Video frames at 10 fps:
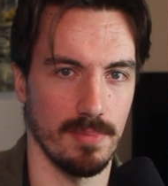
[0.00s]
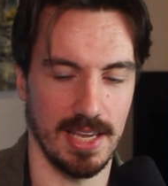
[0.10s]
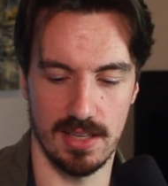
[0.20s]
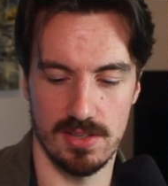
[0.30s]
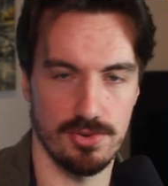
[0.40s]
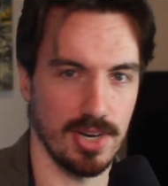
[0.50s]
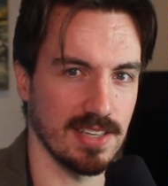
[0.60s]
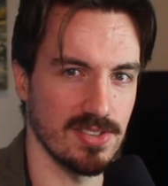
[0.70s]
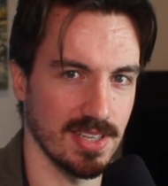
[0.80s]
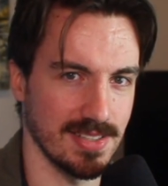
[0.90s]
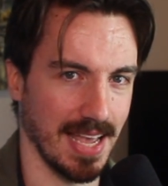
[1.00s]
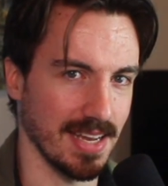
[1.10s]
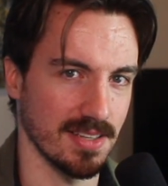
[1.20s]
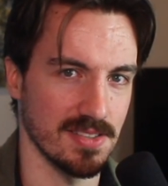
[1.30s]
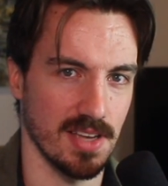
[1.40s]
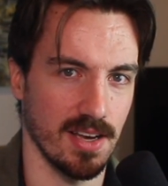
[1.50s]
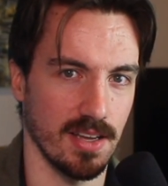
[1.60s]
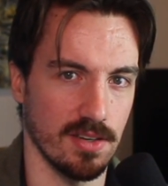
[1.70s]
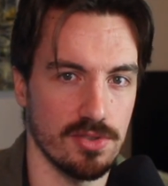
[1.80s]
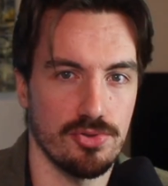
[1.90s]
making strings contained
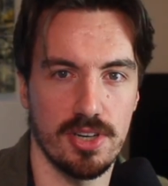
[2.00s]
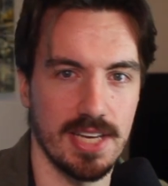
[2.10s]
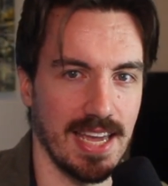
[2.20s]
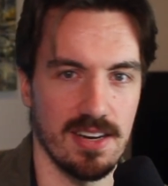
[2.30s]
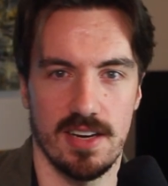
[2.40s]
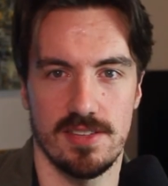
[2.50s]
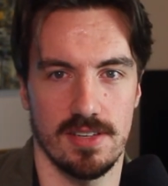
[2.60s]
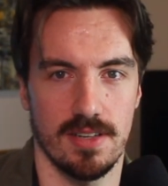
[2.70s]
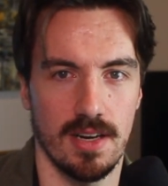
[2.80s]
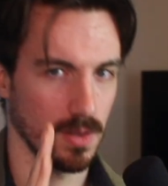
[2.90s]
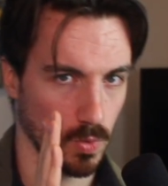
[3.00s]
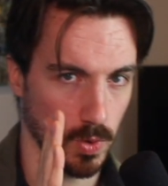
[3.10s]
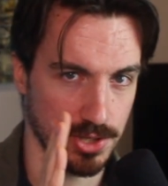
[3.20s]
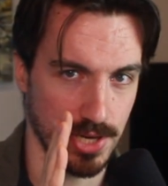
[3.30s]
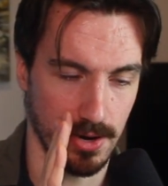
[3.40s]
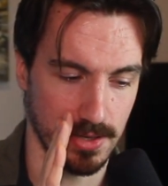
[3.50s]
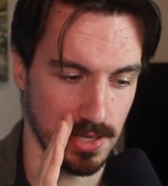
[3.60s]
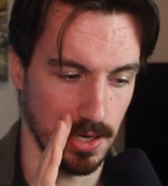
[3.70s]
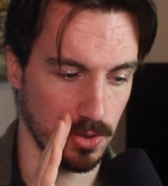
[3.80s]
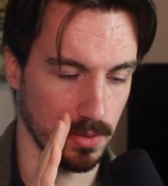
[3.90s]
inside truncate nicer. Quick shout out
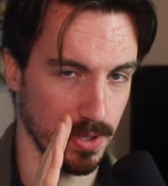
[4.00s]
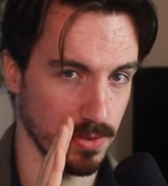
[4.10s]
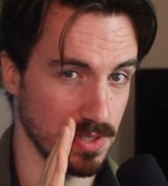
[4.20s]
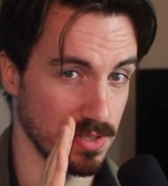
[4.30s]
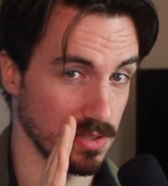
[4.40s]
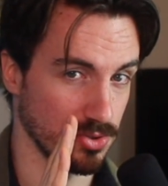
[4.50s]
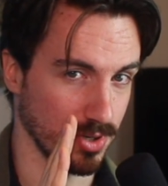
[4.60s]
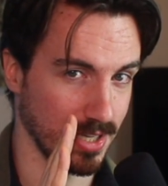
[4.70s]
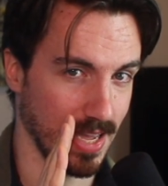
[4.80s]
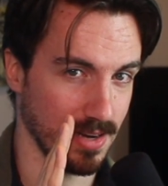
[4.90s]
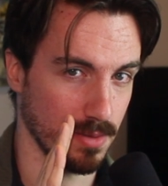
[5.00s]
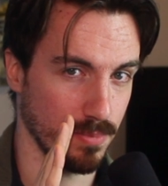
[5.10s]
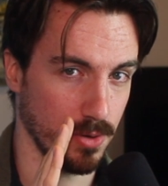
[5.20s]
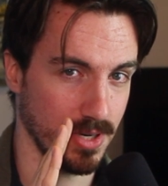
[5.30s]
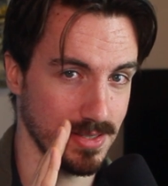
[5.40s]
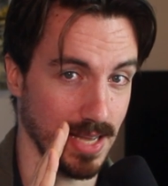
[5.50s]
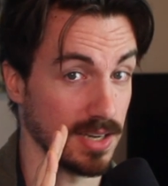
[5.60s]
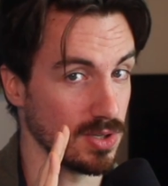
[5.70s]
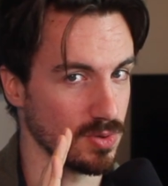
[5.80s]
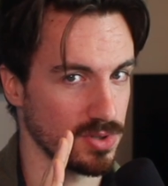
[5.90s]
to LocalBoast's truncate component
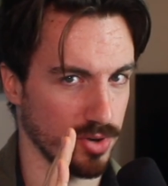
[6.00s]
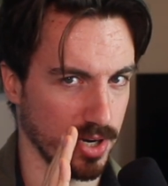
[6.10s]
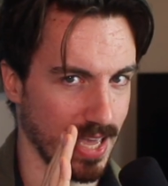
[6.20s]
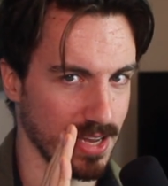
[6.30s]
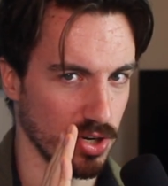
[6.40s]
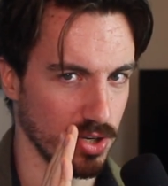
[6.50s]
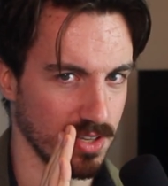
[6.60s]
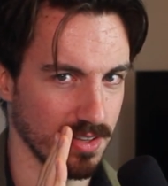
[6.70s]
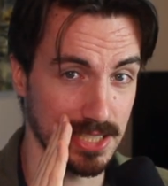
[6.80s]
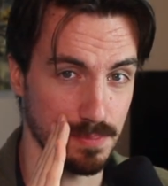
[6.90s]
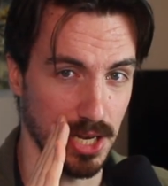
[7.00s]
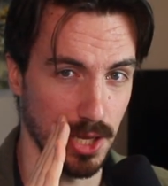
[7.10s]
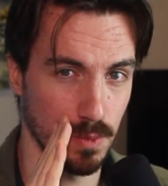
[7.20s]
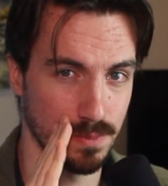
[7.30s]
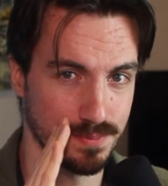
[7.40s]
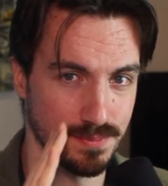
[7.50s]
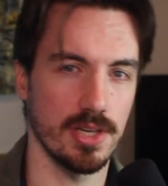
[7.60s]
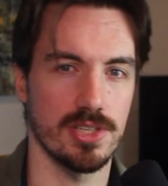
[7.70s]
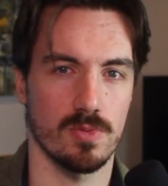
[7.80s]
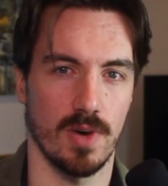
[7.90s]
and use truncate hook, links below.
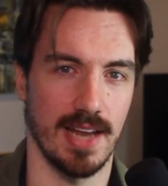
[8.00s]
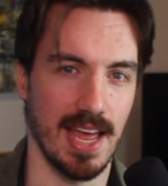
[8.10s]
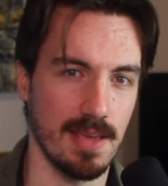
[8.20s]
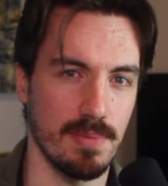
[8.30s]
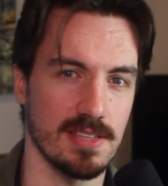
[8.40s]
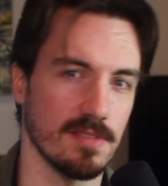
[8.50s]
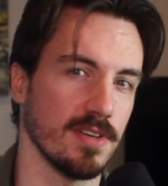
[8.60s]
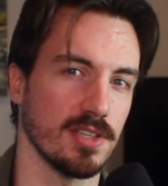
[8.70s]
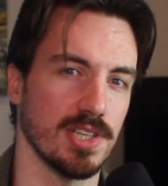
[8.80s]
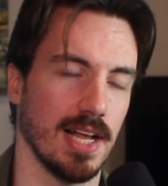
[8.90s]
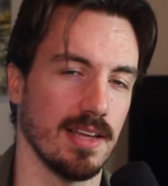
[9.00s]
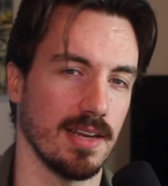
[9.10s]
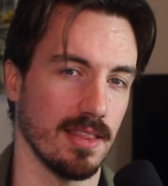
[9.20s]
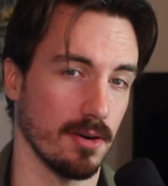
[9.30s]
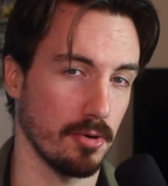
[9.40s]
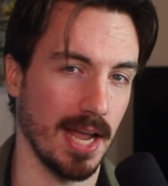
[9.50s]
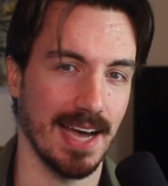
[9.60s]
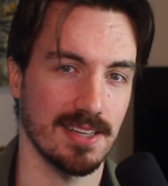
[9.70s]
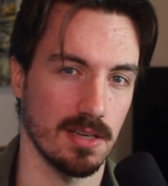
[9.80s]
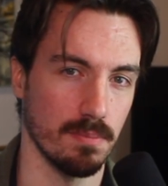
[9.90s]
Or you just want any piece of functionality that a
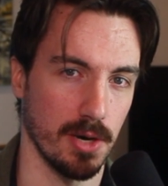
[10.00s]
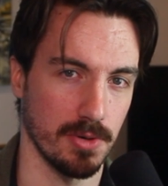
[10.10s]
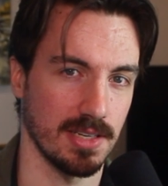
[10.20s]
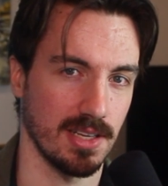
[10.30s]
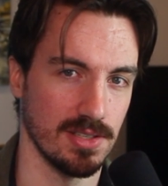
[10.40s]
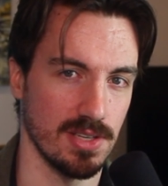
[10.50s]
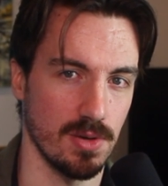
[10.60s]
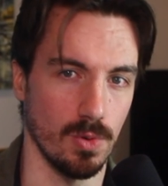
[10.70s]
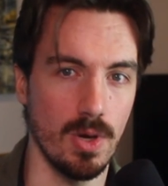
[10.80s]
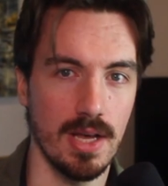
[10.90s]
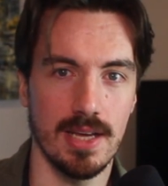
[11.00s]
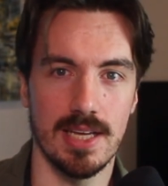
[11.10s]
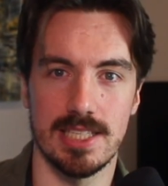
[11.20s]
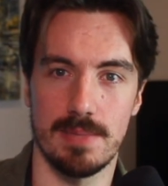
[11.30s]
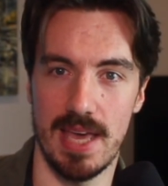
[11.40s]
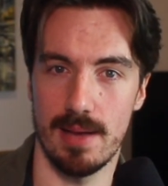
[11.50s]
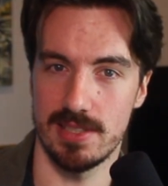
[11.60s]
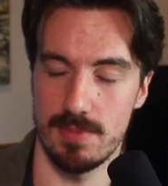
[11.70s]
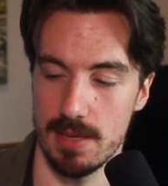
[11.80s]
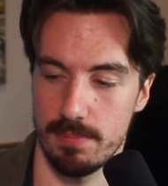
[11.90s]
React component can do to be
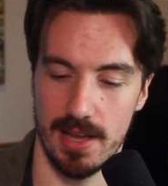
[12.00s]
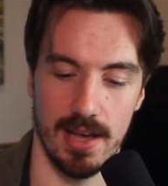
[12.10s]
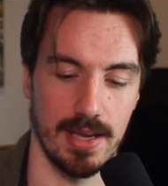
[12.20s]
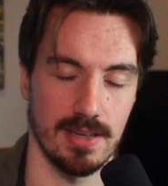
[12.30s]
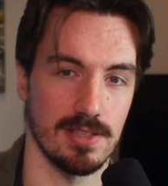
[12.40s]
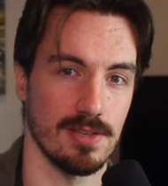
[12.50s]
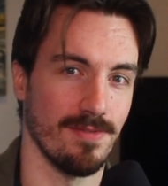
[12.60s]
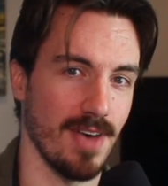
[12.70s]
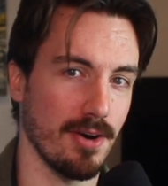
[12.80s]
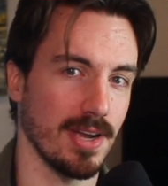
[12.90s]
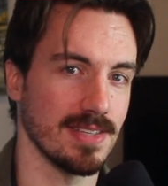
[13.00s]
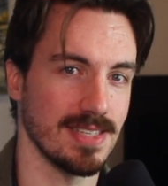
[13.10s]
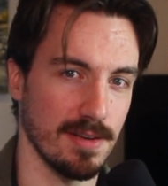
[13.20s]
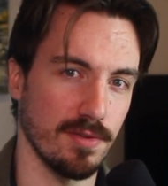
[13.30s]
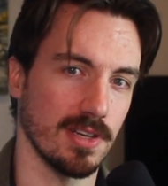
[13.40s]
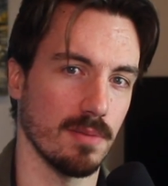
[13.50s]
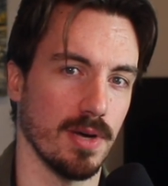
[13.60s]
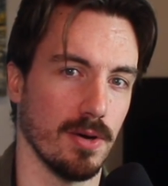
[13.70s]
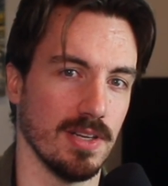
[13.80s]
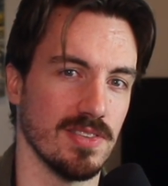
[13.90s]
able to be applied to various different
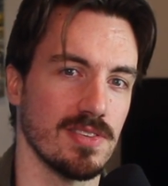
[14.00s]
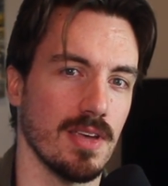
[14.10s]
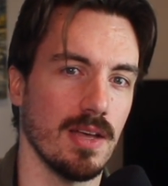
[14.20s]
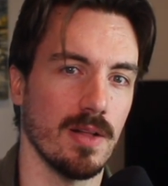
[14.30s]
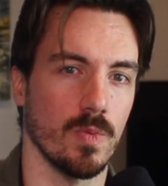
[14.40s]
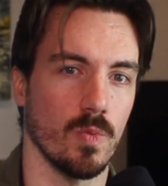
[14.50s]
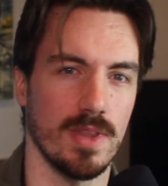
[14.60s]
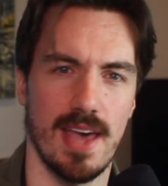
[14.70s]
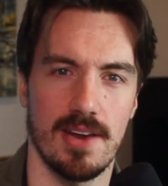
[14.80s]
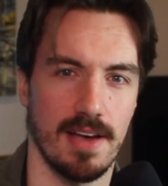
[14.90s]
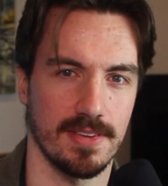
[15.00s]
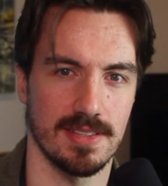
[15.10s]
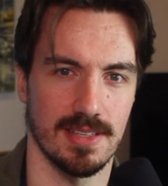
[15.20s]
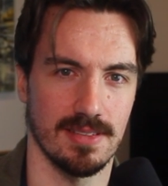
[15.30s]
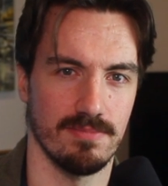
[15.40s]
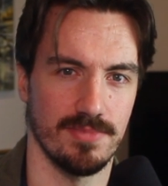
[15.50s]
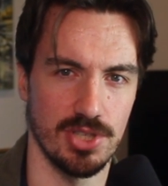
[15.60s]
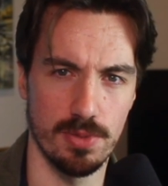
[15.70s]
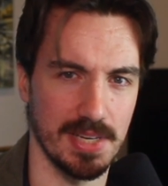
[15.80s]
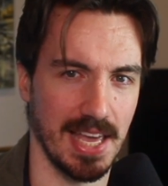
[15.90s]
components without having to
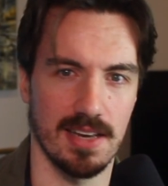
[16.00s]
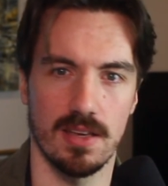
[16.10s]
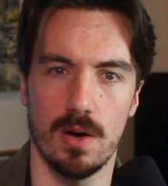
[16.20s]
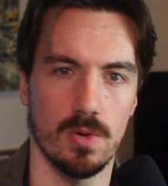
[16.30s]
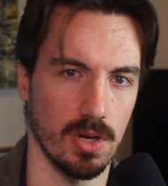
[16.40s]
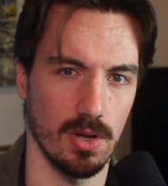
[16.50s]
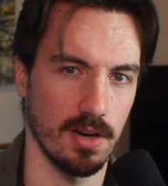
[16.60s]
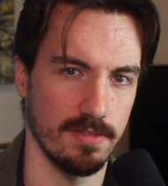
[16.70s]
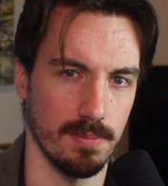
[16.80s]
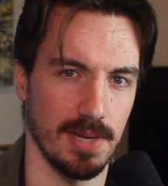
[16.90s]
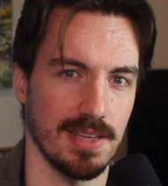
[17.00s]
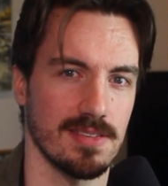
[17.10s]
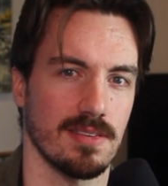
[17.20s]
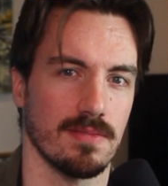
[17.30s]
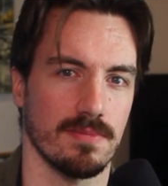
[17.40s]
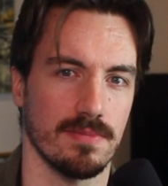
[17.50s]
duplicate code all over the place.